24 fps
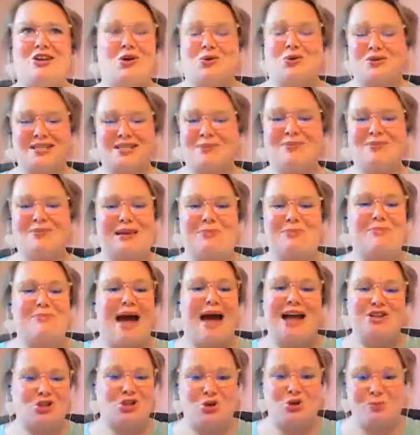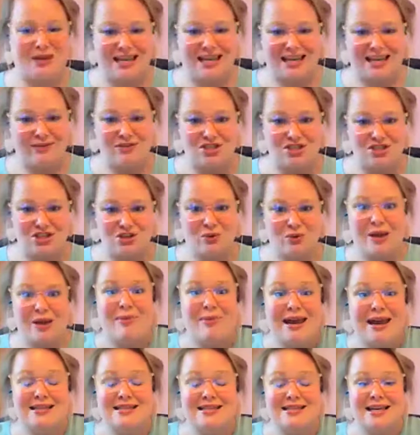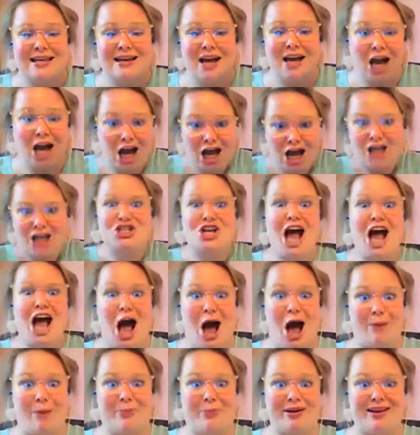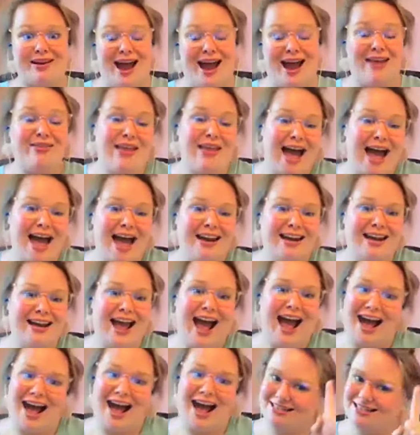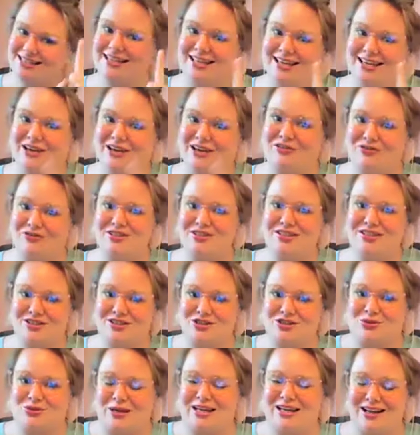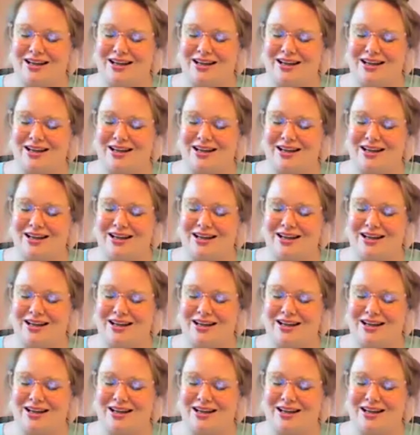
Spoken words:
something magical being given to you. It makes it a job, and that has a gift to it.